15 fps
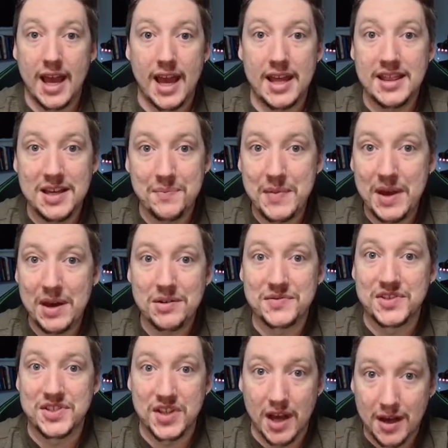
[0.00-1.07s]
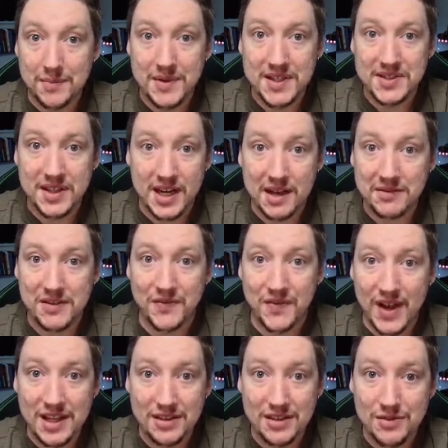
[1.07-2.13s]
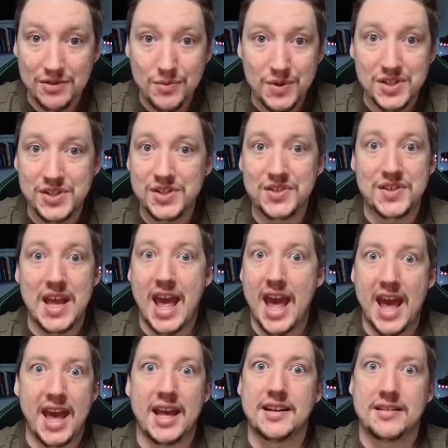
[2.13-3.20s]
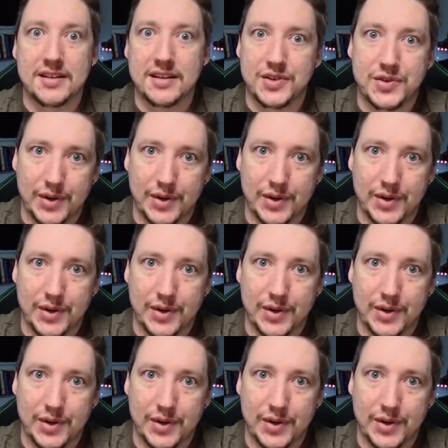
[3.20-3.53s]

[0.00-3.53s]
And the amount of zombies I'd have to fight through would just add to the